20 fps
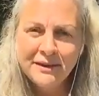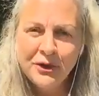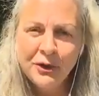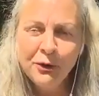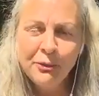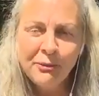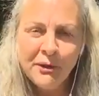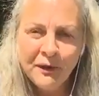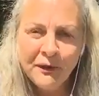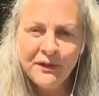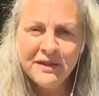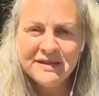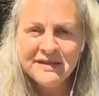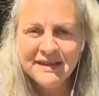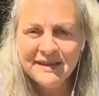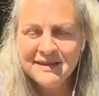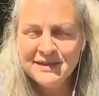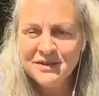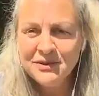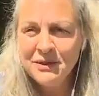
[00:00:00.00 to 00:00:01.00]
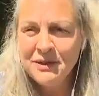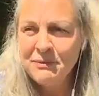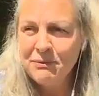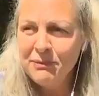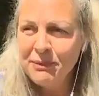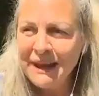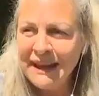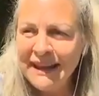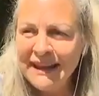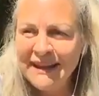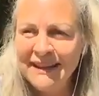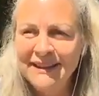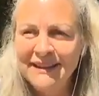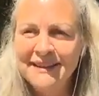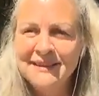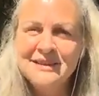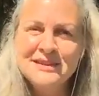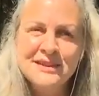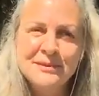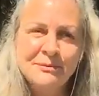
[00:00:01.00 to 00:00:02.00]
your multisensory
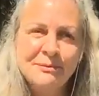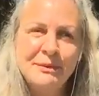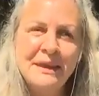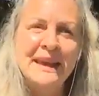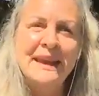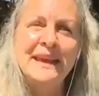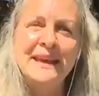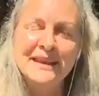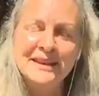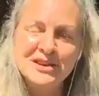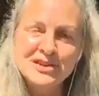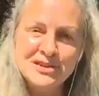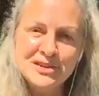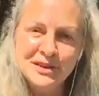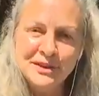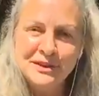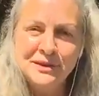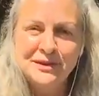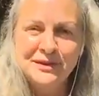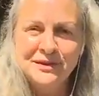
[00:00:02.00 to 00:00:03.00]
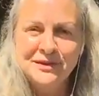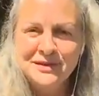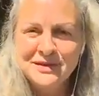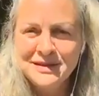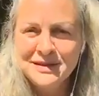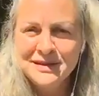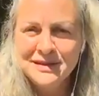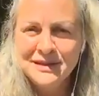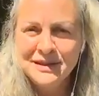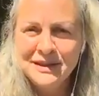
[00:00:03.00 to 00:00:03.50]
being, to be attuned